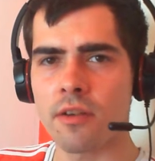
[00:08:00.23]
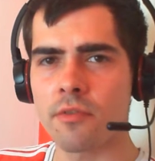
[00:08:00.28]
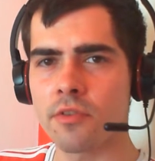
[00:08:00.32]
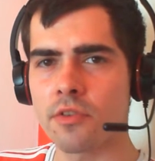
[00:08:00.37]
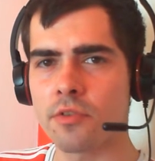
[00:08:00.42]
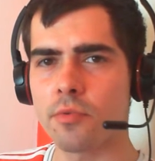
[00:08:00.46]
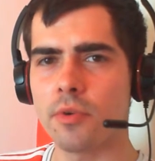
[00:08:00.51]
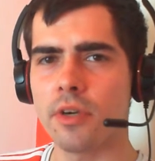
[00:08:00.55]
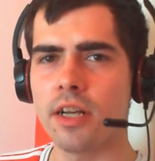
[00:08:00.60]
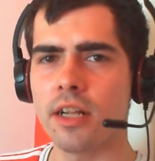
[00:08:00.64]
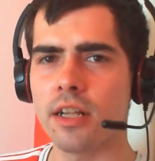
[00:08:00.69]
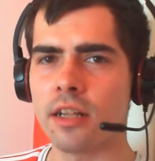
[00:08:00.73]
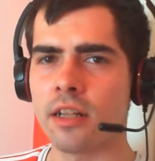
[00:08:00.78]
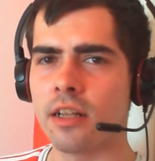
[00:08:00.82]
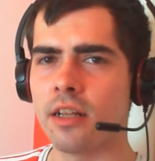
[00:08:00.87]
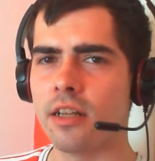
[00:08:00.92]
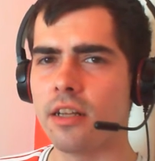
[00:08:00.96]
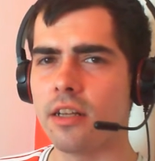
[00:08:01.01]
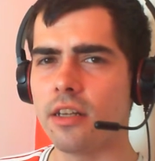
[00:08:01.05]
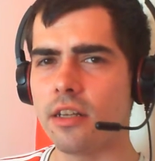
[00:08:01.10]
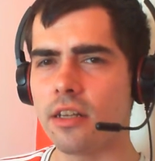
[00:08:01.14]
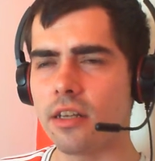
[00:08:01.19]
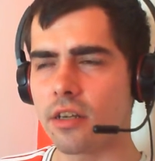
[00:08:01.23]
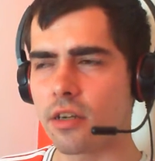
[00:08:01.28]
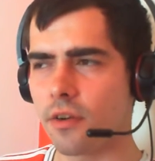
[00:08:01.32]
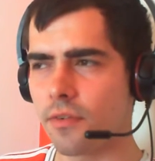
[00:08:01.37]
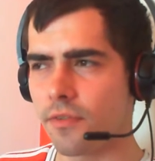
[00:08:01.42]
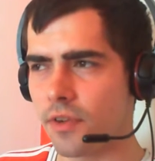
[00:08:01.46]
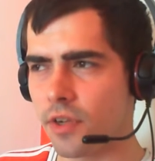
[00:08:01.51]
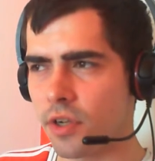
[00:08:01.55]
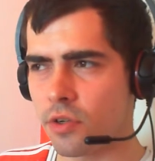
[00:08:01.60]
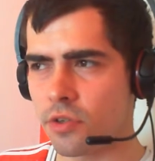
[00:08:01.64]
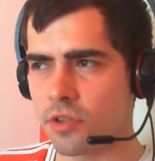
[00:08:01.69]
as well. You
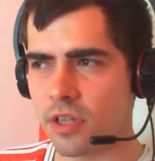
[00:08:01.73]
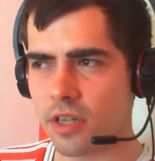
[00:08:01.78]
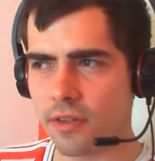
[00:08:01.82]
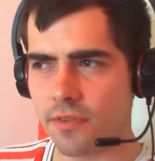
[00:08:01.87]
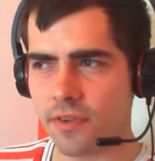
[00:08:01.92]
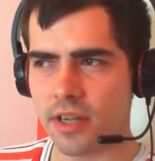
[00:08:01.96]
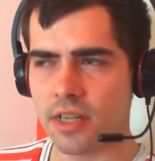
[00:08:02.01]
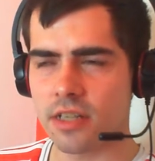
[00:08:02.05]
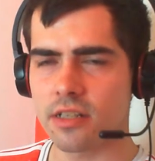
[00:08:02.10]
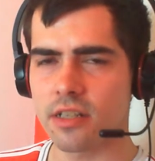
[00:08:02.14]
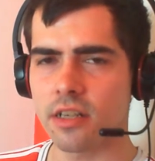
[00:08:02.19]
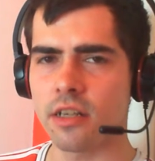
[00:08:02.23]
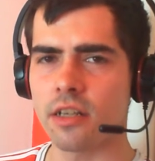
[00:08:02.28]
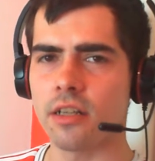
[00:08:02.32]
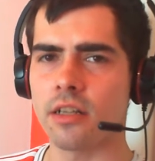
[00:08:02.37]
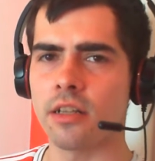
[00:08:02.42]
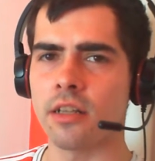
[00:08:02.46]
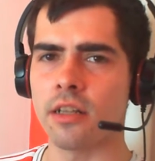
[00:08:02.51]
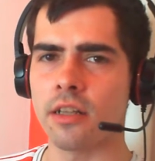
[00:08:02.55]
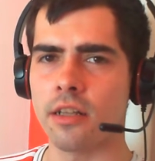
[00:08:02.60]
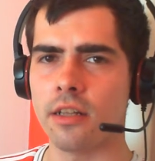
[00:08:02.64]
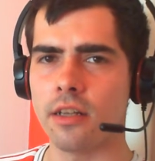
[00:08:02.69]
confuse the defence a little.